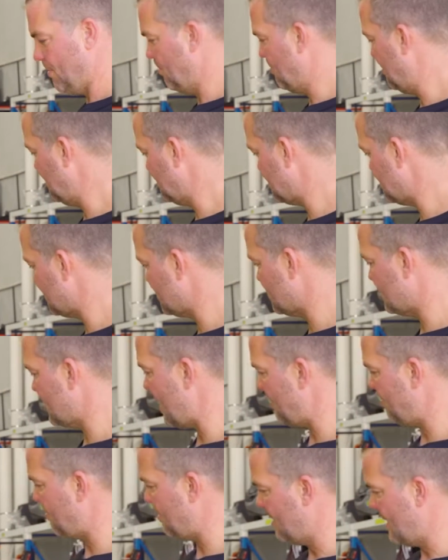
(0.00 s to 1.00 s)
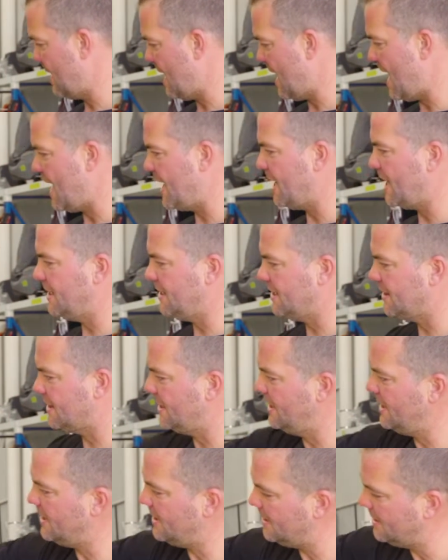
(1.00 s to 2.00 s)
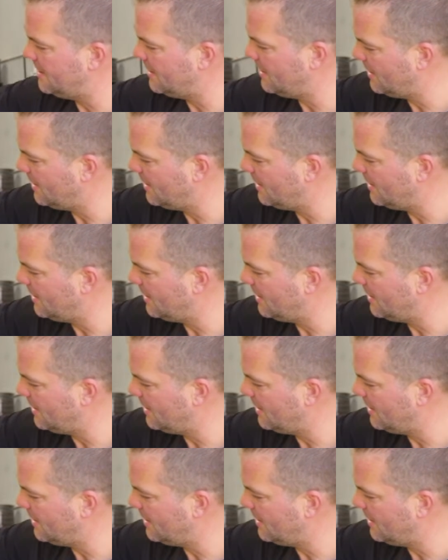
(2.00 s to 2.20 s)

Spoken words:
put the strap underneath here,